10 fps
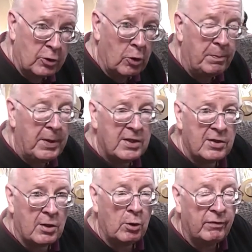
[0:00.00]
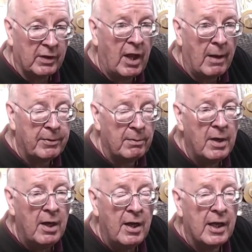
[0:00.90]
2 pieces and overlap them
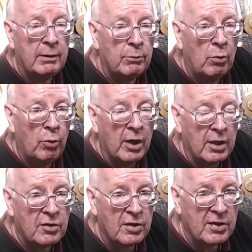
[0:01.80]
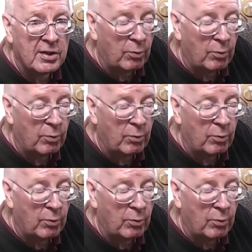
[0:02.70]
and it will work just as